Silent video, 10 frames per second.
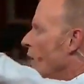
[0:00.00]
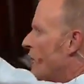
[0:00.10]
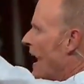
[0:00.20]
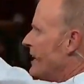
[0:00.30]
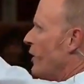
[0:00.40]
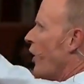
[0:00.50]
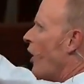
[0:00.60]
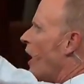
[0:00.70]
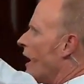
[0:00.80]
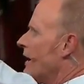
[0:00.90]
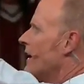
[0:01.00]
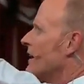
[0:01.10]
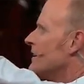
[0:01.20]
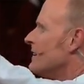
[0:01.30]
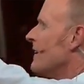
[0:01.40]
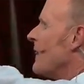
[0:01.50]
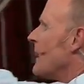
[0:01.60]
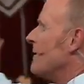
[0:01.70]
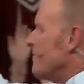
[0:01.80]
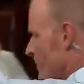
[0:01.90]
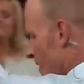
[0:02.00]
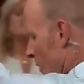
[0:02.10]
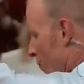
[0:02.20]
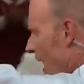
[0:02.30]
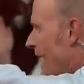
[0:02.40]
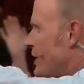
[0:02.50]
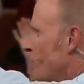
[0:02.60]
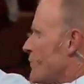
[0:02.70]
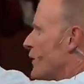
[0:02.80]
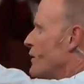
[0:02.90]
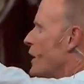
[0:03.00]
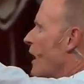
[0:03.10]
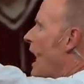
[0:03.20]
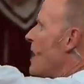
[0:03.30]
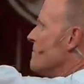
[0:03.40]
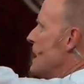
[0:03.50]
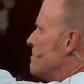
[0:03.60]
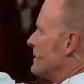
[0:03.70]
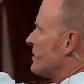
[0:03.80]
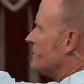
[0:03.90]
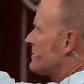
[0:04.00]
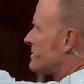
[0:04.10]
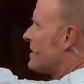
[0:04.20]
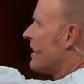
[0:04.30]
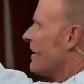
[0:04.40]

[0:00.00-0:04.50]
thank you, Lord. Thank you for your omnipotence.